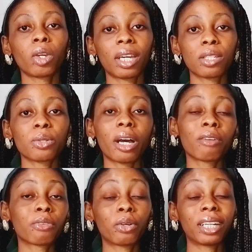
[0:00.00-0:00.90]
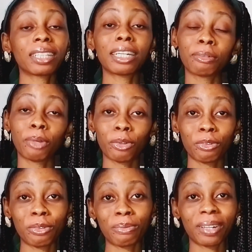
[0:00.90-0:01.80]
Okay, so I've connected the
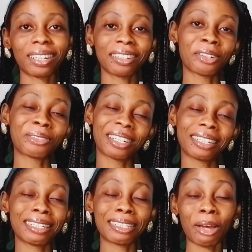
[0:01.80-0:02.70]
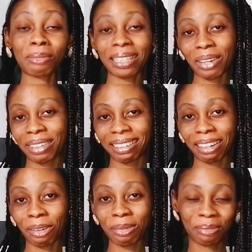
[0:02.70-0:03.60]
microphone back now, and this is how I'm sounding
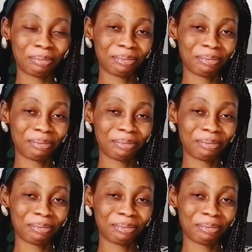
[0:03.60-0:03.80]
now.